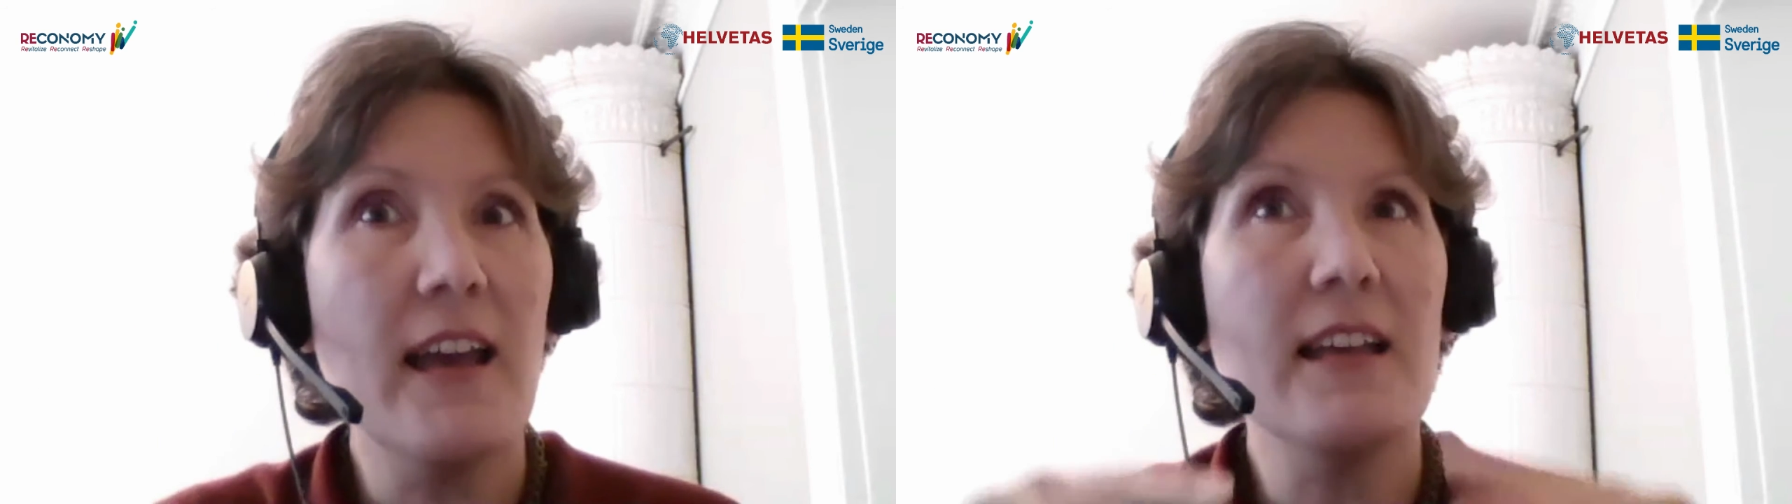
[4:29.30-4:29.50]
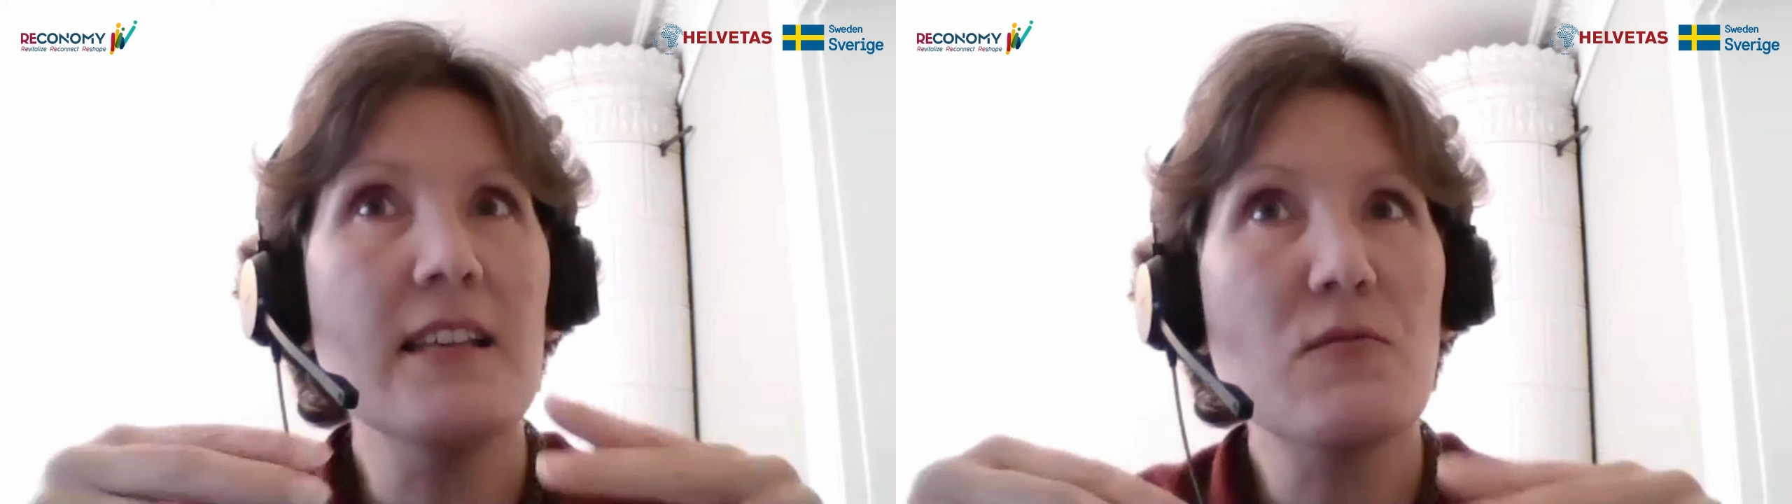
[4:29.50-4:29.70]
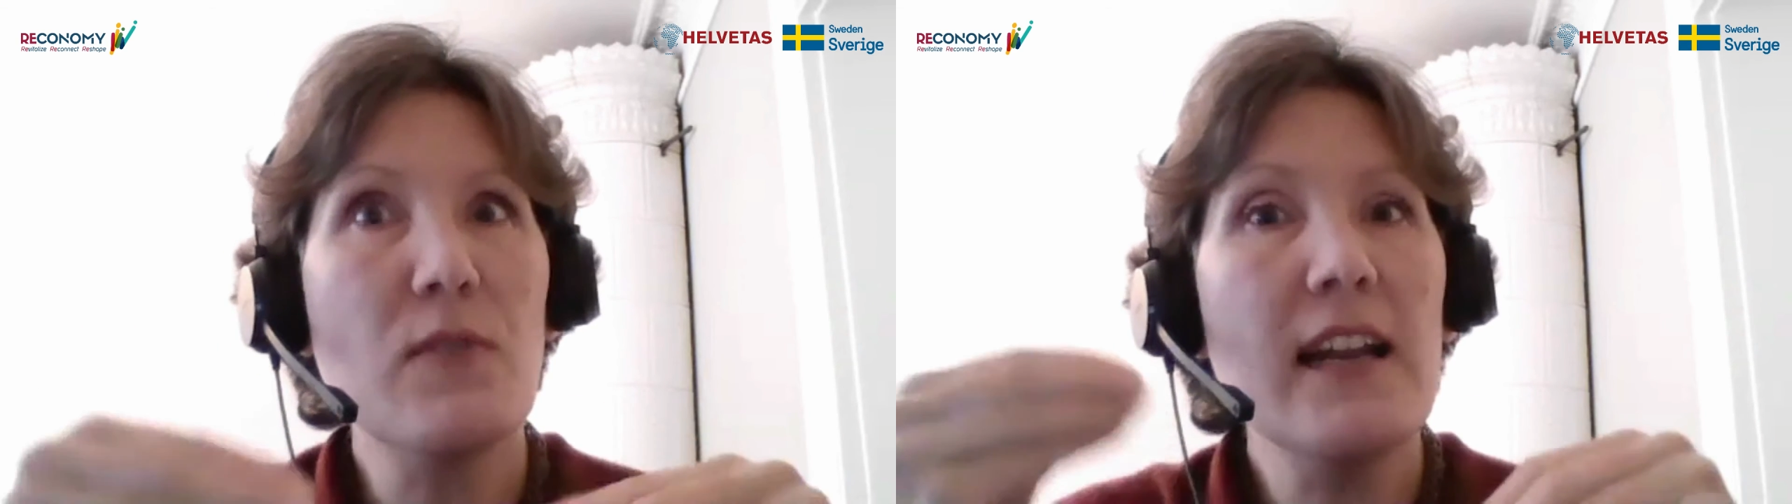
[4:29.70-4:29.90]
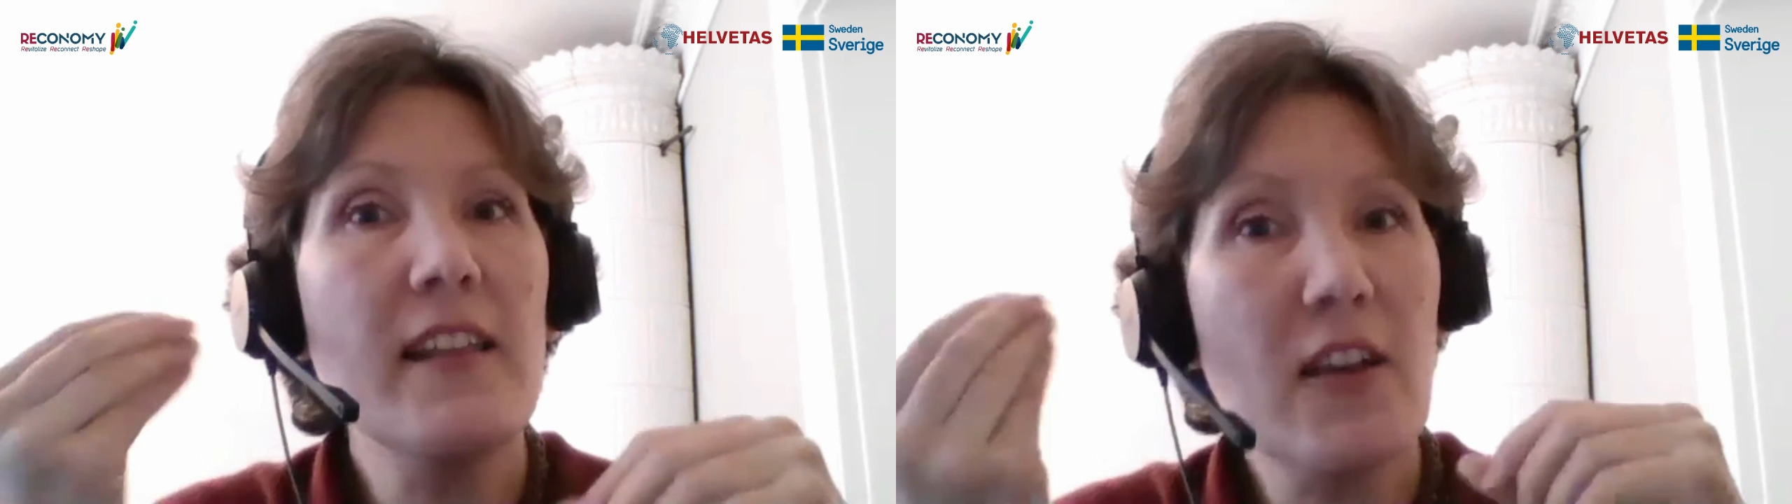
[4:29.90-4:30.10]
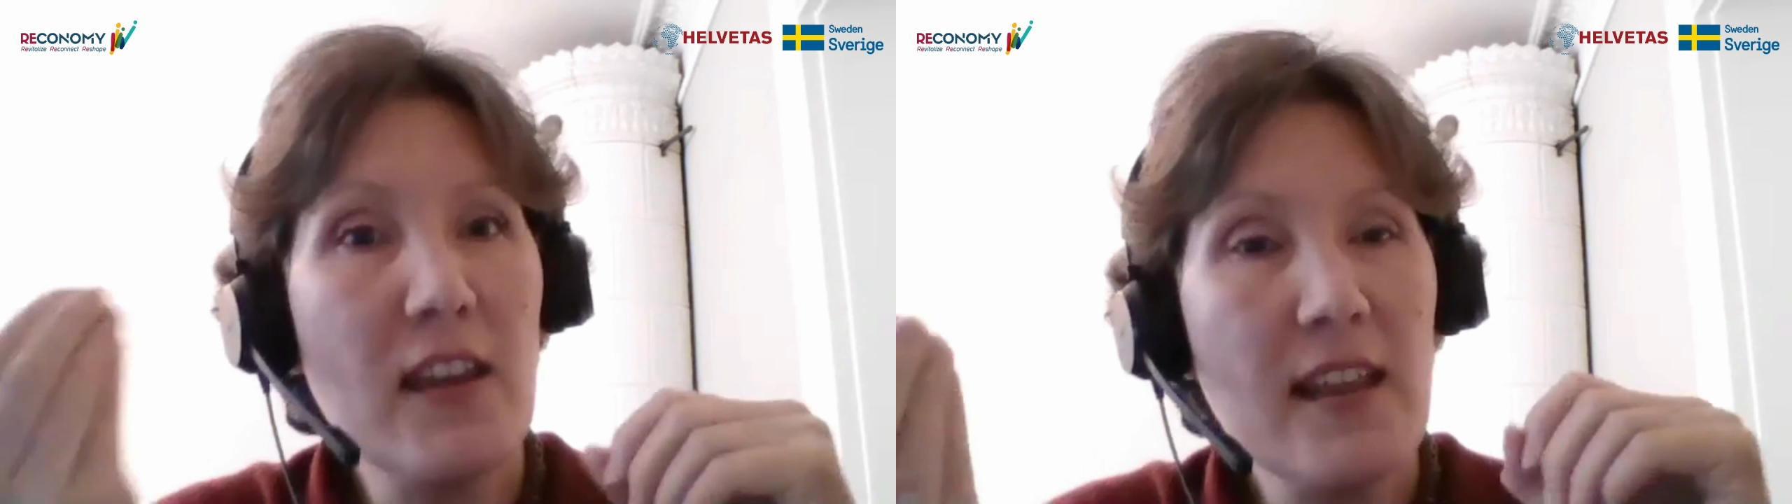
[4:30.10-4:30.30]
is
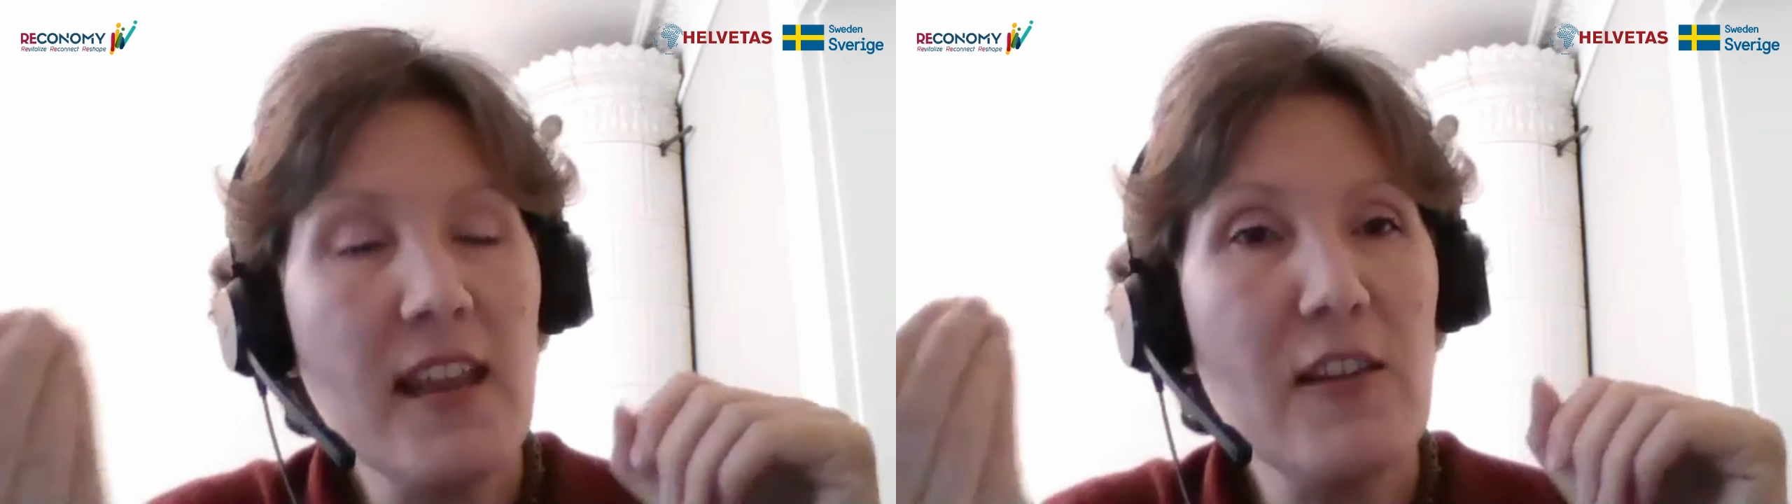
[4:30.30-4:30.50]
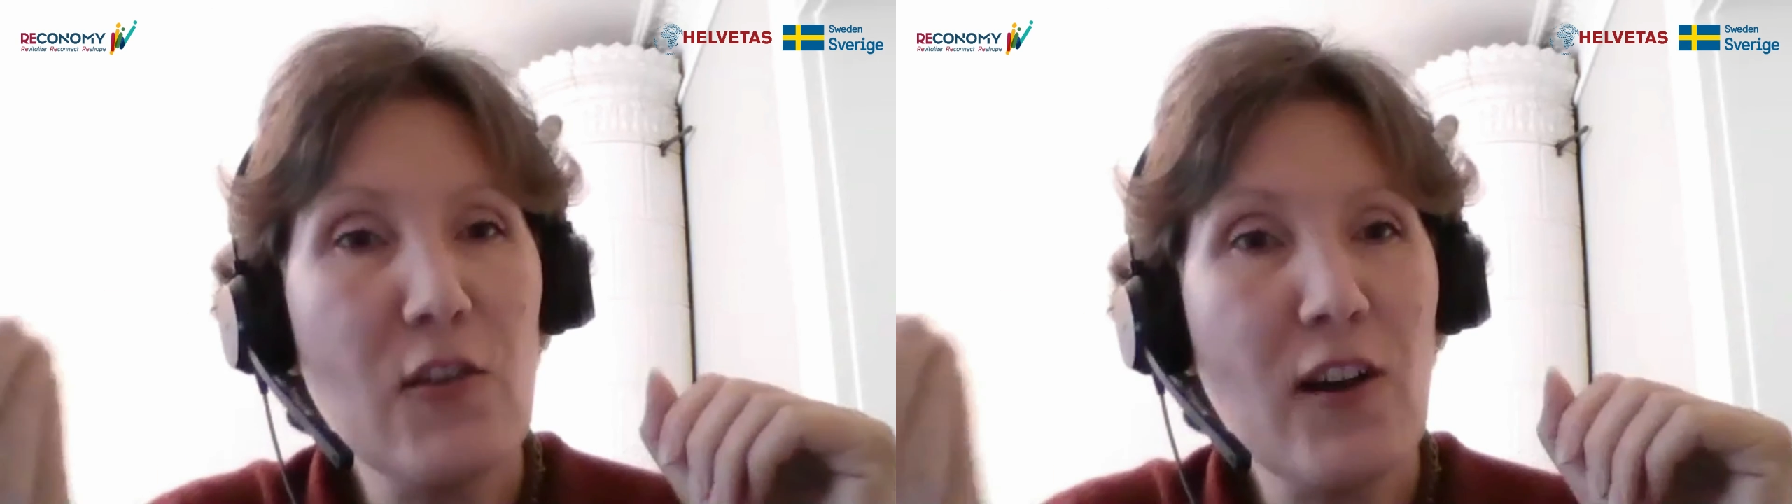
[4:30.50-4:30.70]
really the key to